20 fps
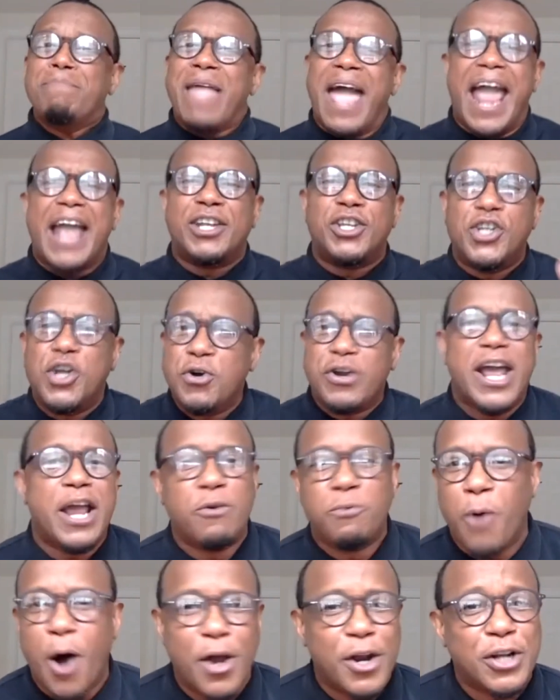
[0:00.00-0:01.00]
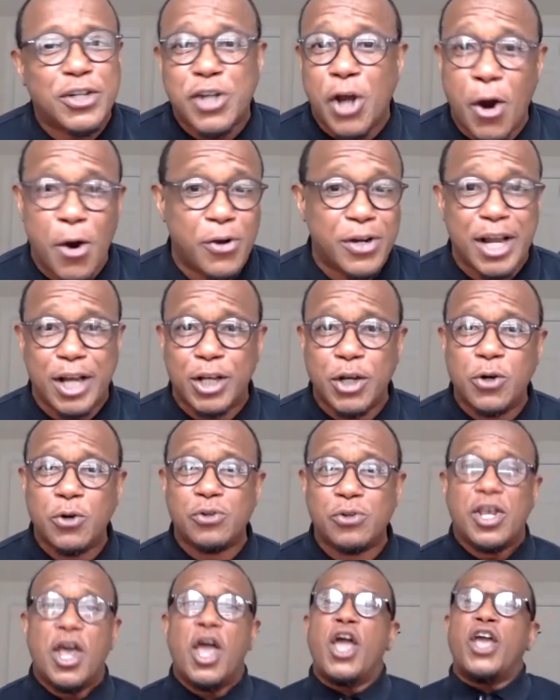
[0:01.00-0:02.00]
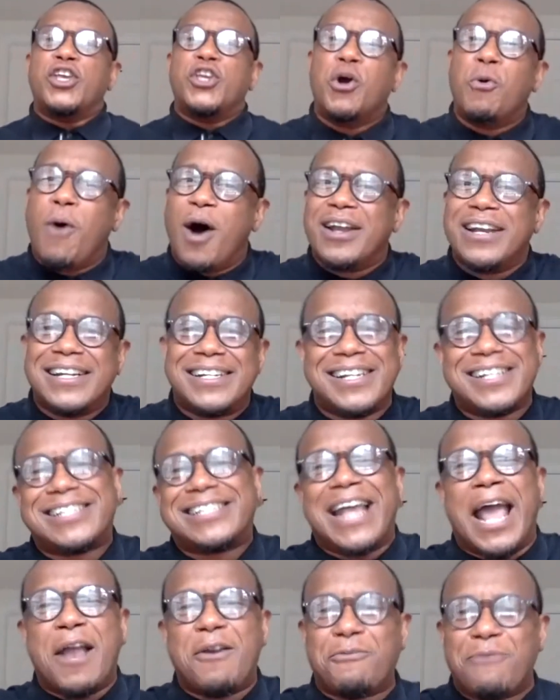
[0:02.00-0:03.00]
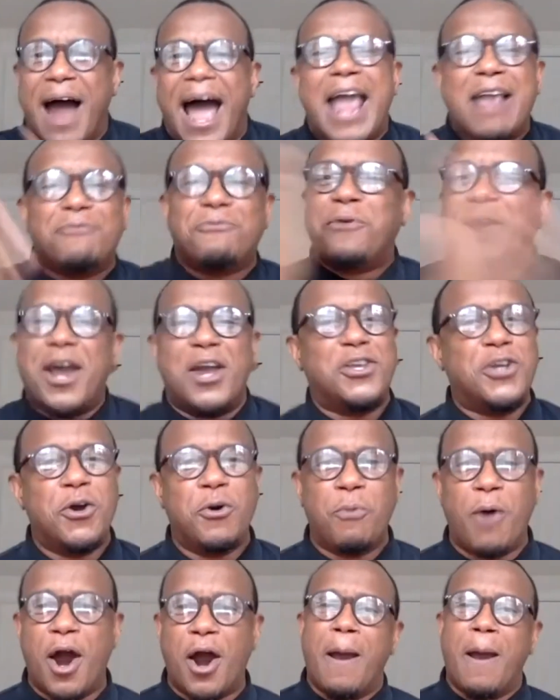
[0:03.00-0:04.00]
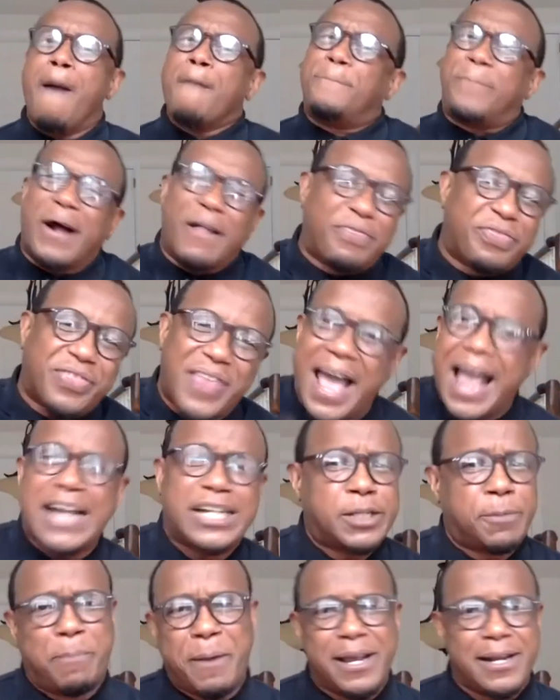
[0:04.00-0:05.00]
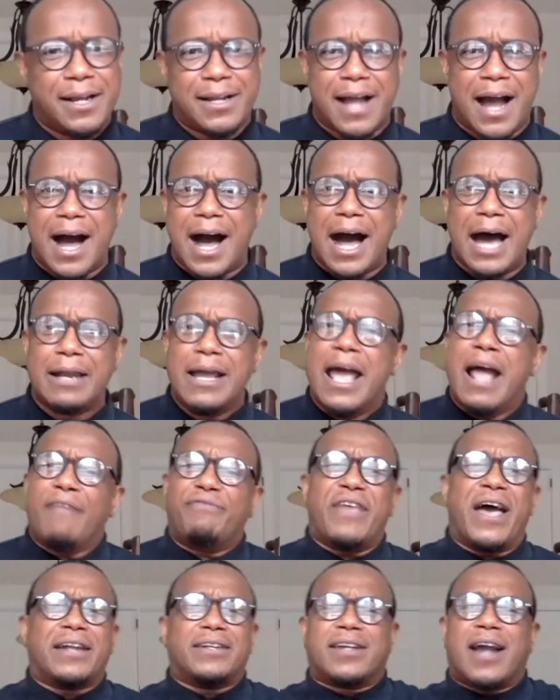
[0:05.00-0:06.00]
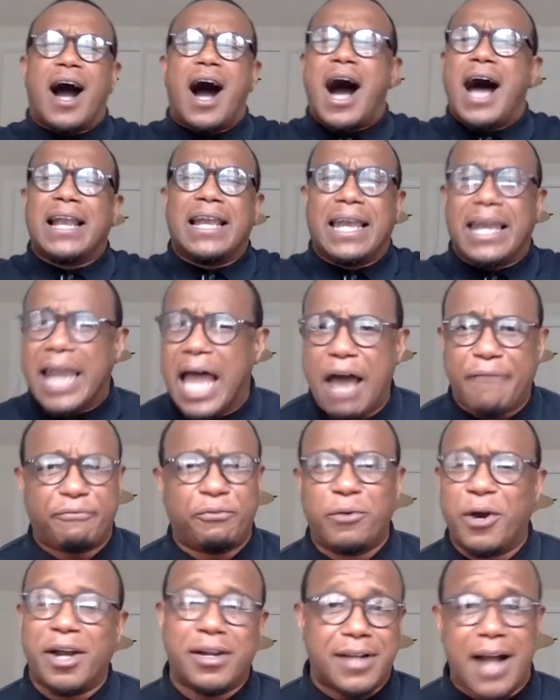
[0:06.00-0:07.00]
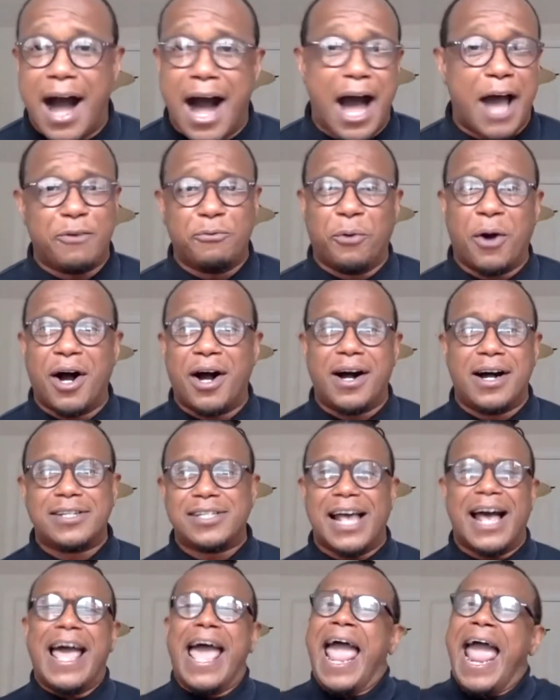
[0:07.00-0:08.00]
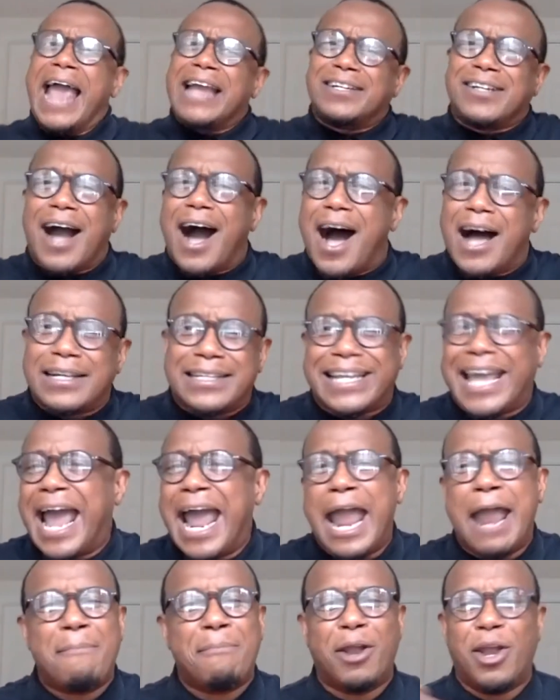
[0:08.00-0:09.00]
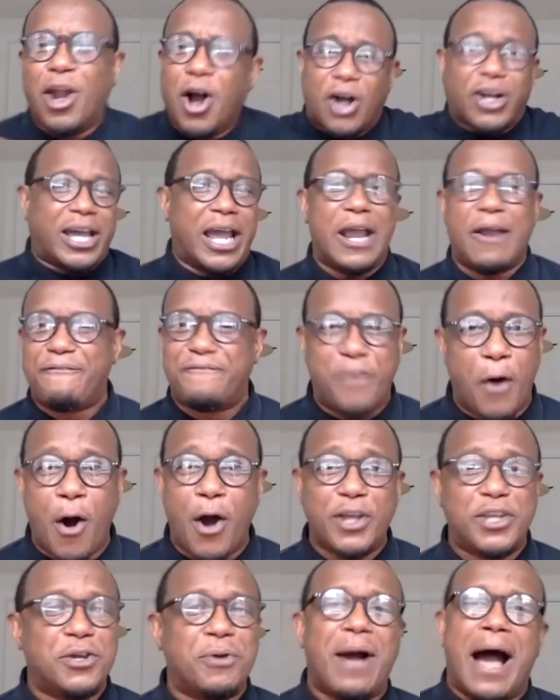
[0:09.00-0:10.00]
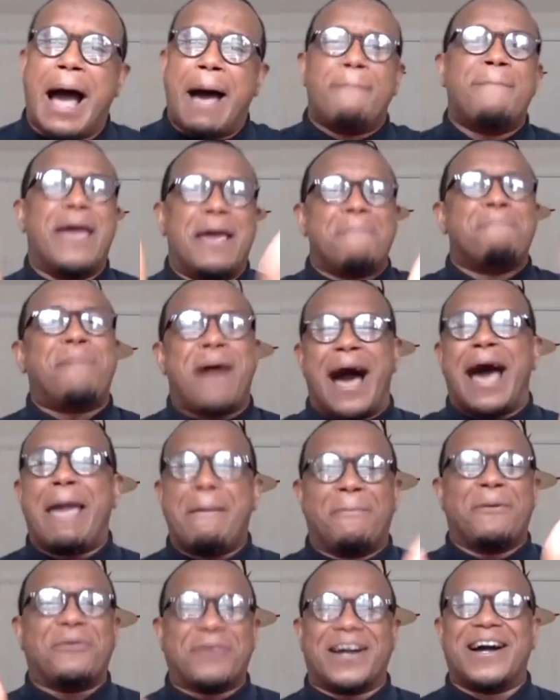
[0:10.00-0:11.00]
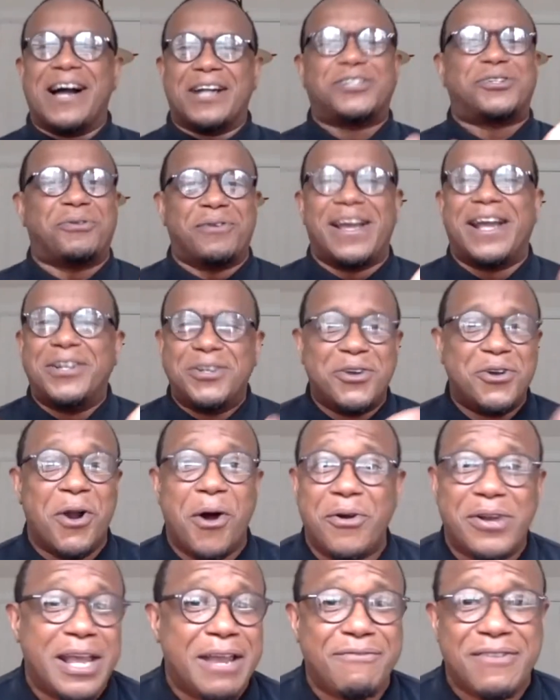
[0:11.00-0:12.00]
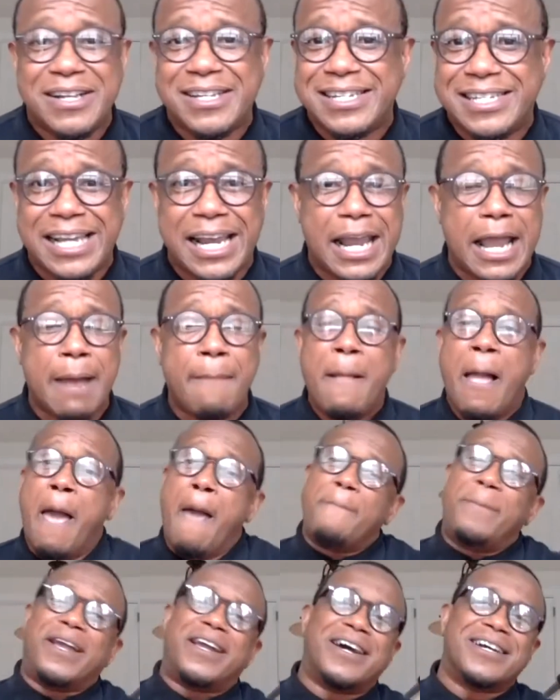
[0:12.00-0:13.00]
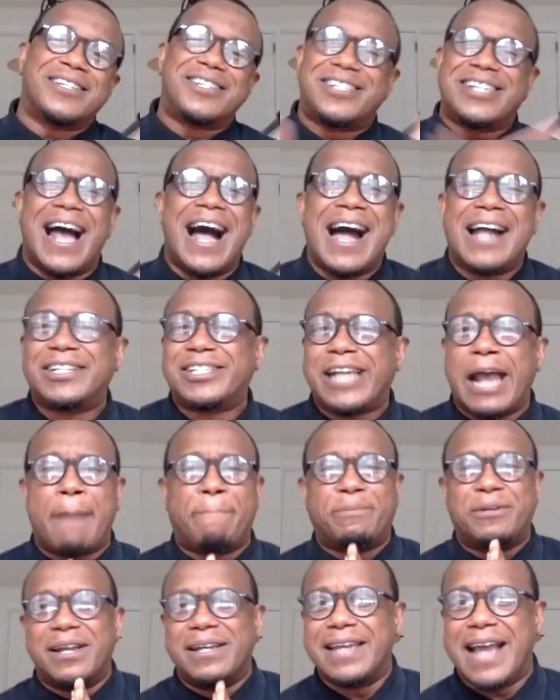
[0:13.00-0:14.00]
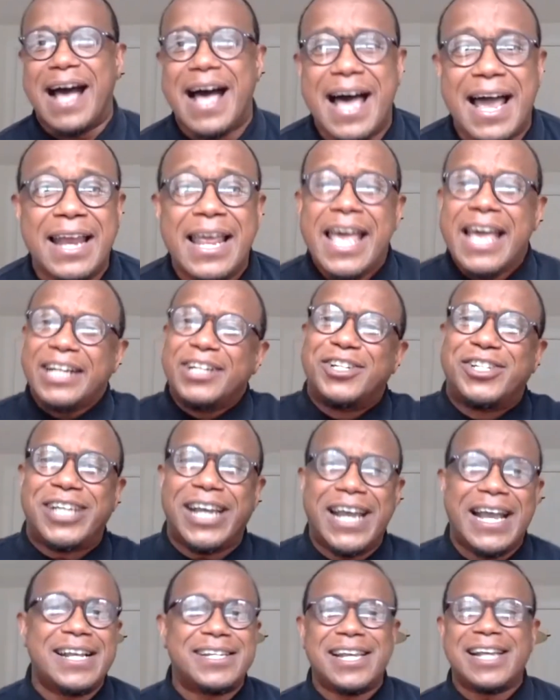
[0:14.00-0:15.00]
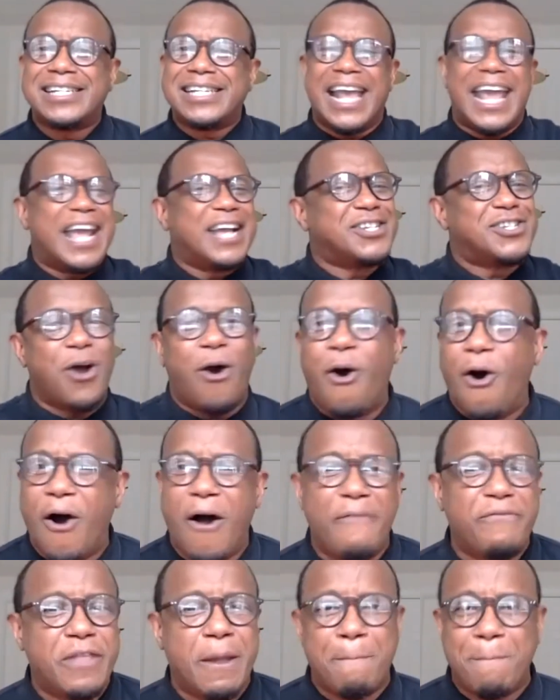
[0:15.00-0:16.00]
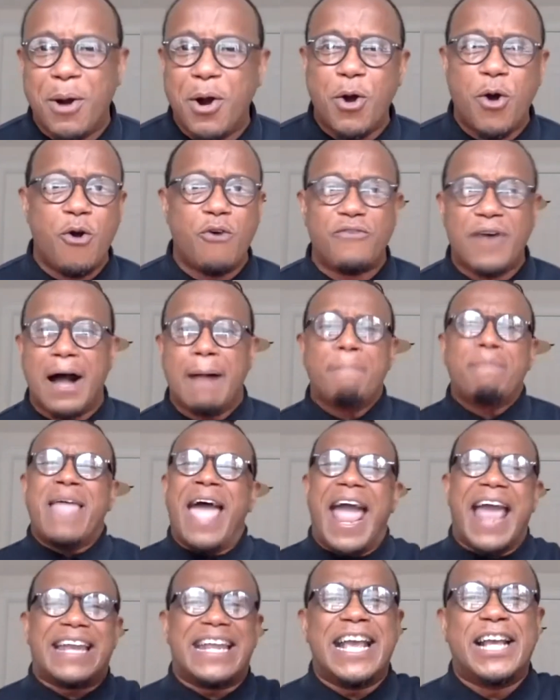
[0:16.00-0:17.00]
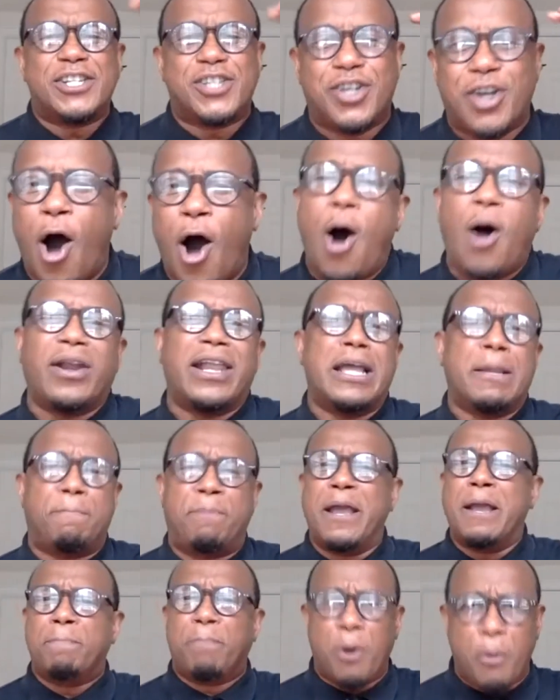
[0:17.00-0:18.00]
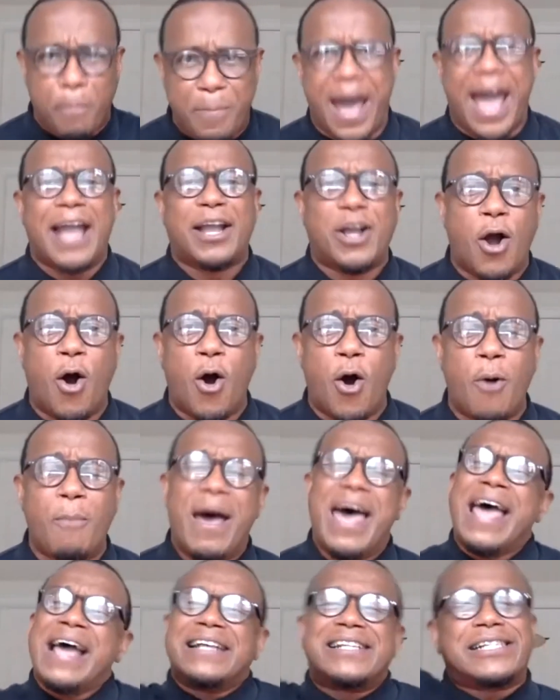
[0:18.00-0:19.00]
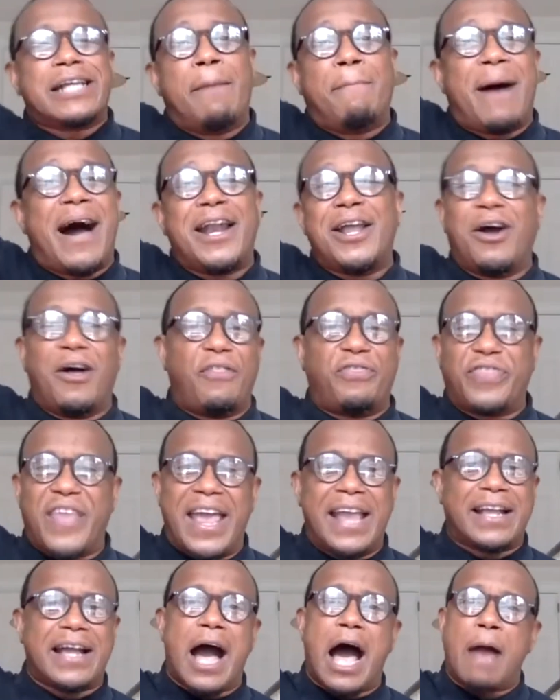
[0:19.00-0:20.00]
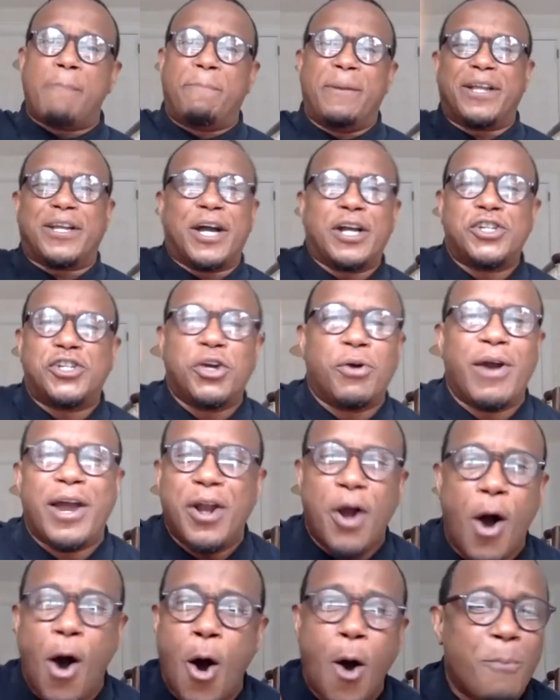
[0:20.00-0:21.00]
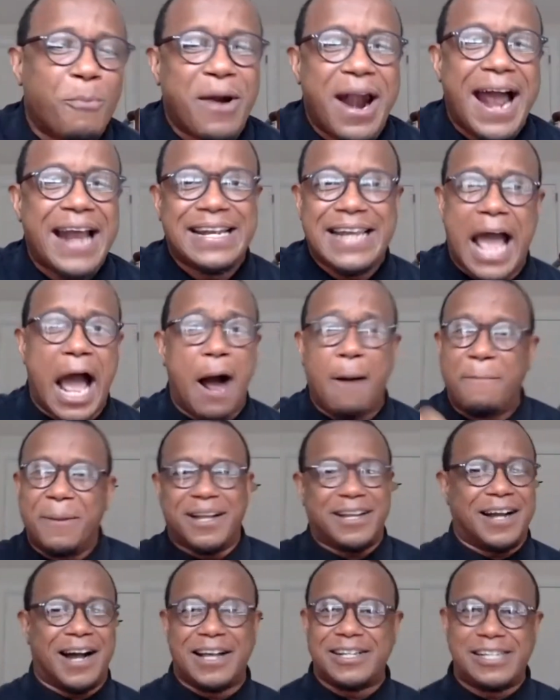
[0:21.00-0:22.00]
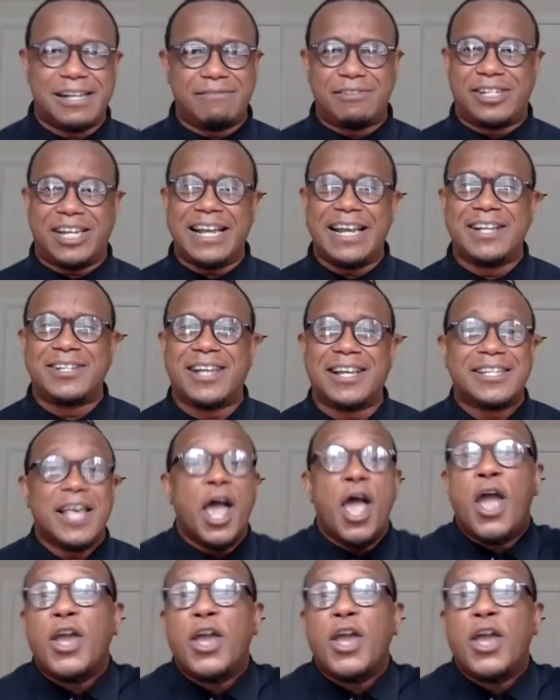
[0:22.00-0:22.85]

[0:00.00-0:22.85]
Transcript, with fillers: and you didn't want to turn it loose. You wanted to stay right where you were, but thanks be to God that God left where God was, and God came looking for you. I'm in Bible country, and you don't even see it, because John chapter 9, Jesus is on the move, and he's calling people back home. Somebody else, thank God, because you're at home right now because of Jesus.